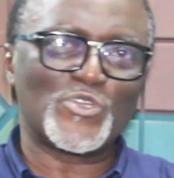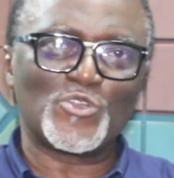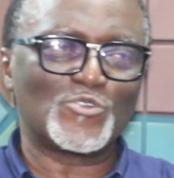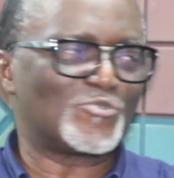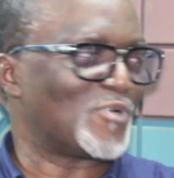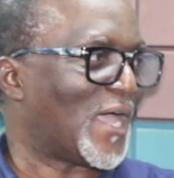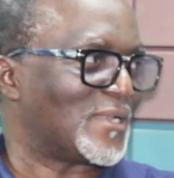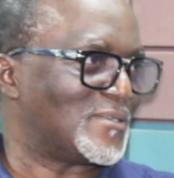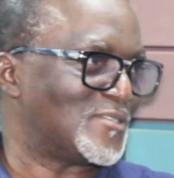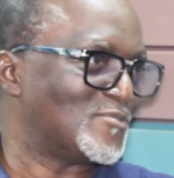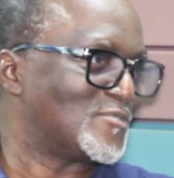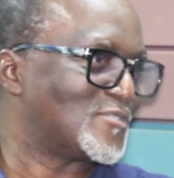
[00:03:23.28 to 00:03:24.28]
We don't do hard
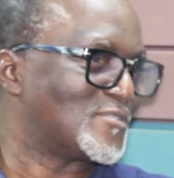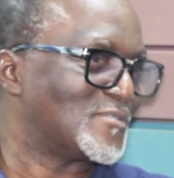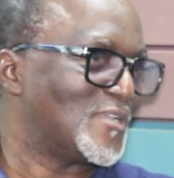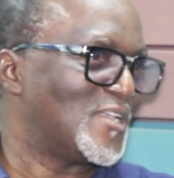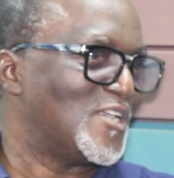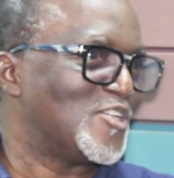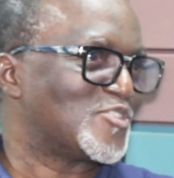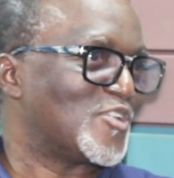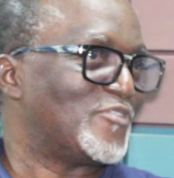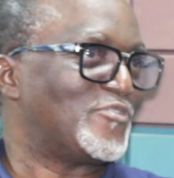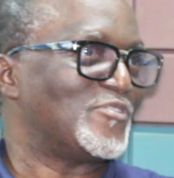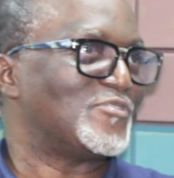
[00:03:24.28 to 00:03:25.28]
news. So
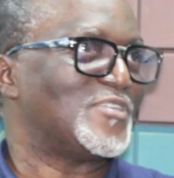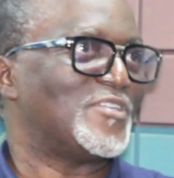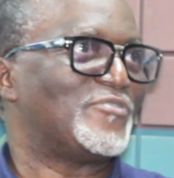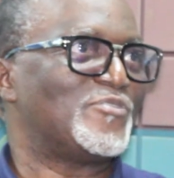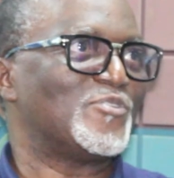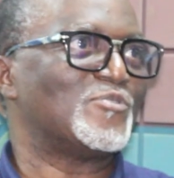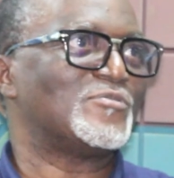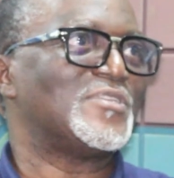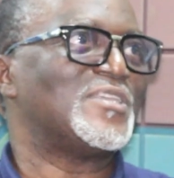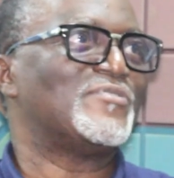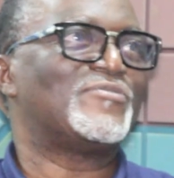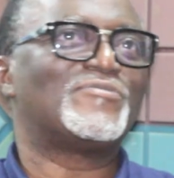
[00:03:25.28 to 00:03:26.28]

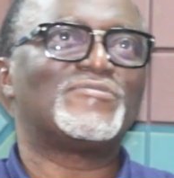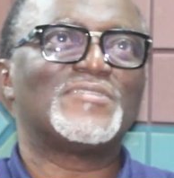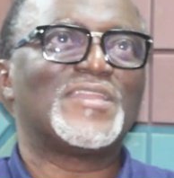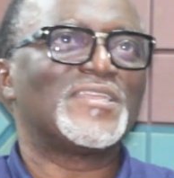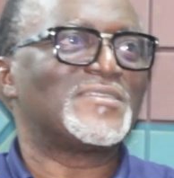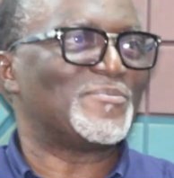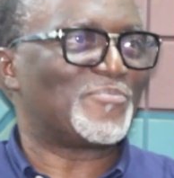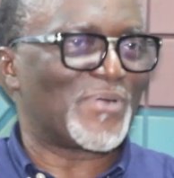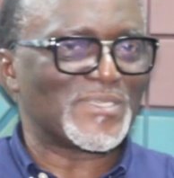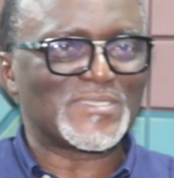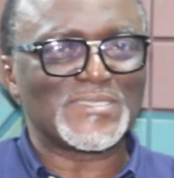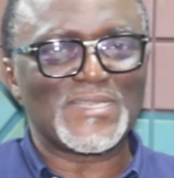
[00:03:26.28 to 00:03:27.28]
if let the
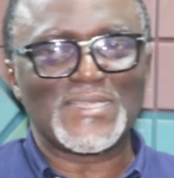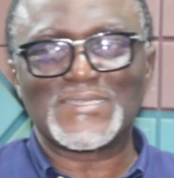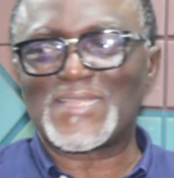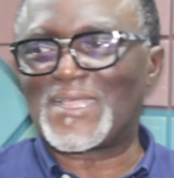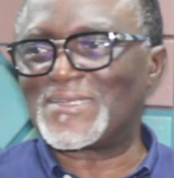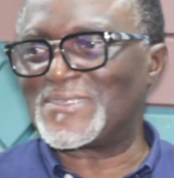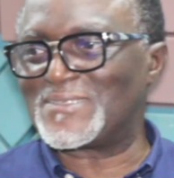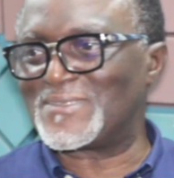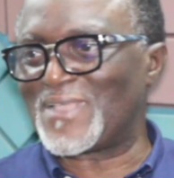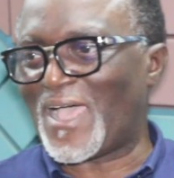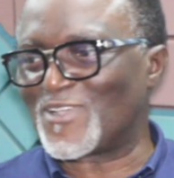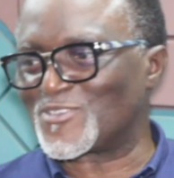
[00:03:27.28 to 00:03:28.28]
president and
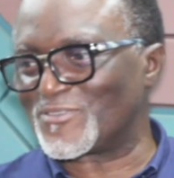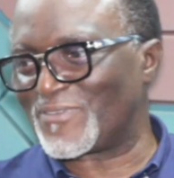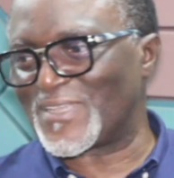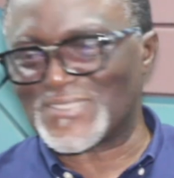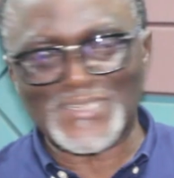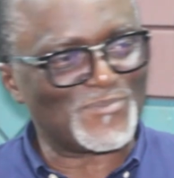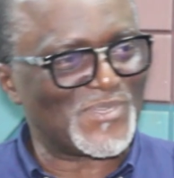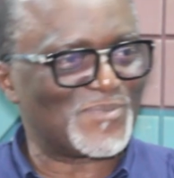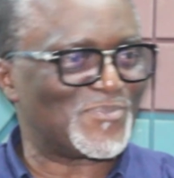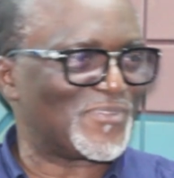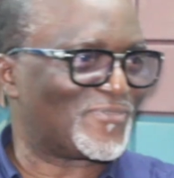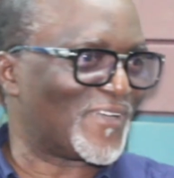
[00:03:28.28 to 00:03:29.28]
the House of Assembly
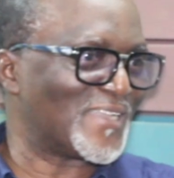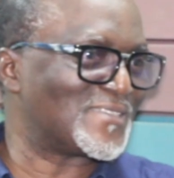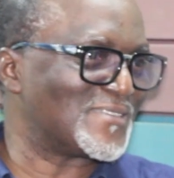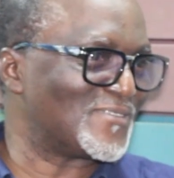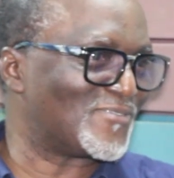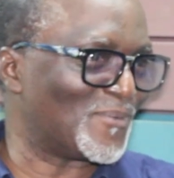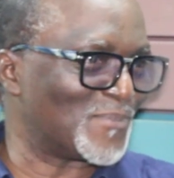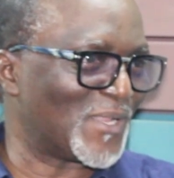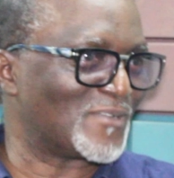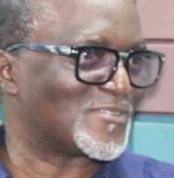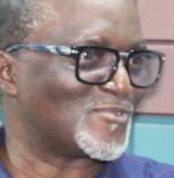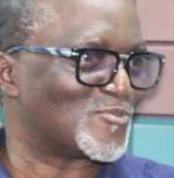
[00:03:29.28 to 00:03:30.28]
be fighting from
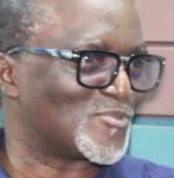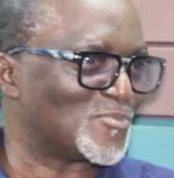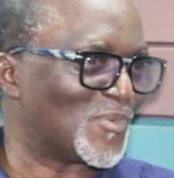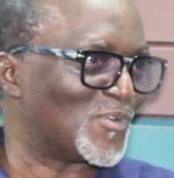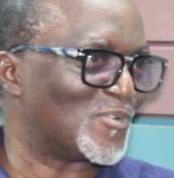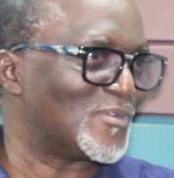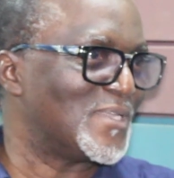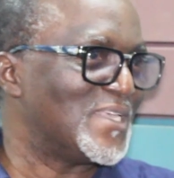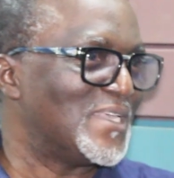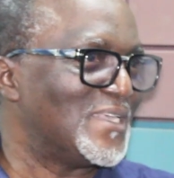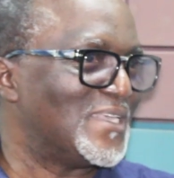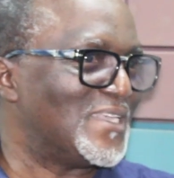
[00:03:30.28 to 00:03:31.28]
now till tomorrow,
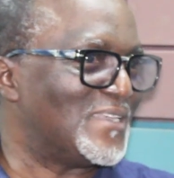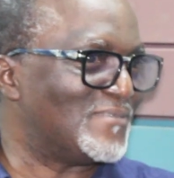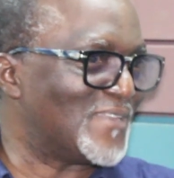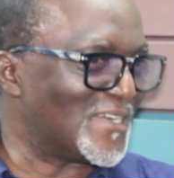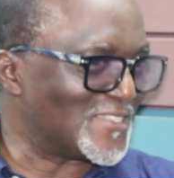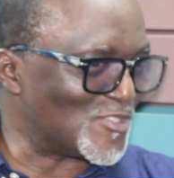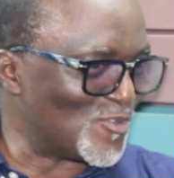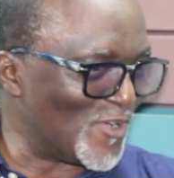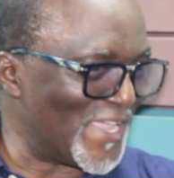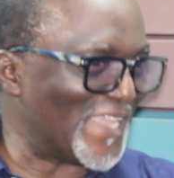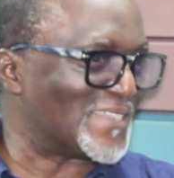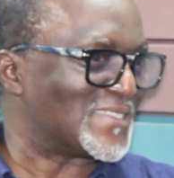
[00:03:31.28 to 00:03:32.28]
if there is no
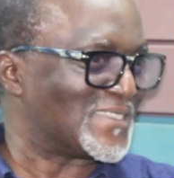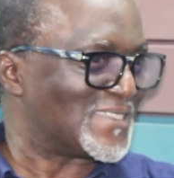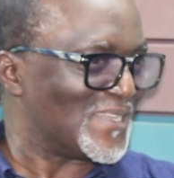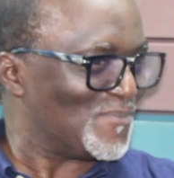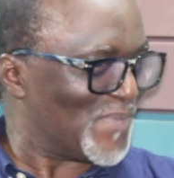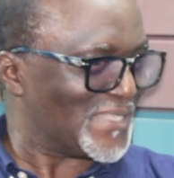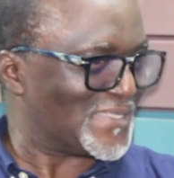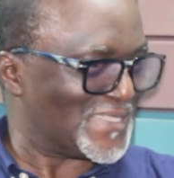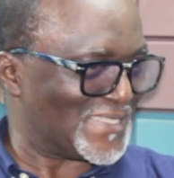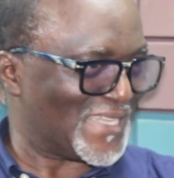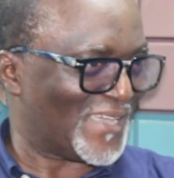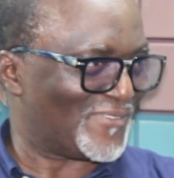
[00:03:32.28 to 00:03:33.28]
entertainment
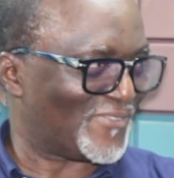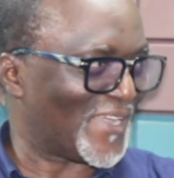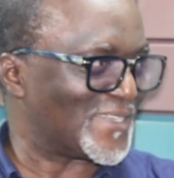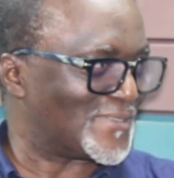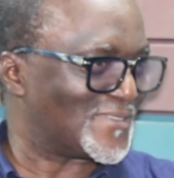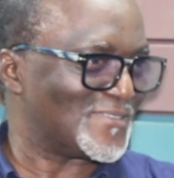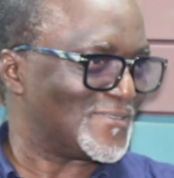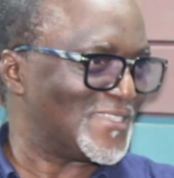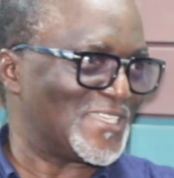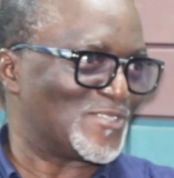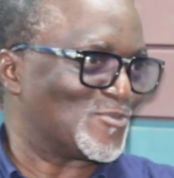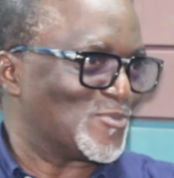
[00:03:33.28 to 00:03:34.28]
in their fight,
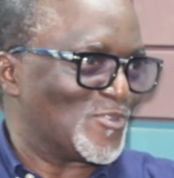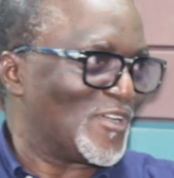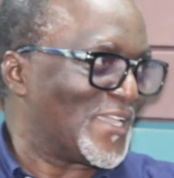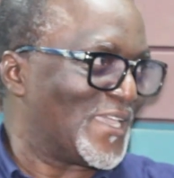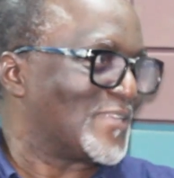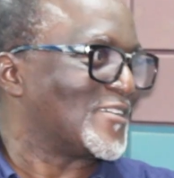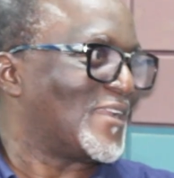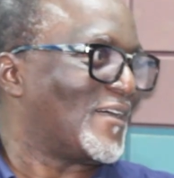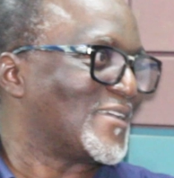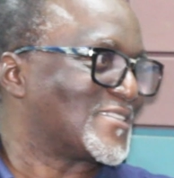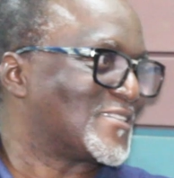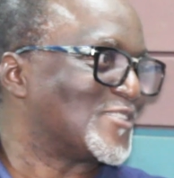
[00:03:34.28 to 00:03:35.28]
it will not get on
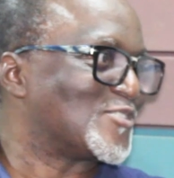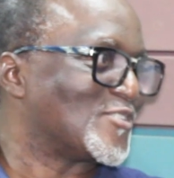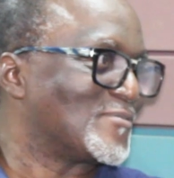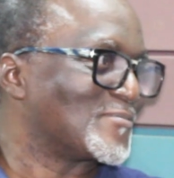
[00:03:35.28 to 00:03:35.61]
our station.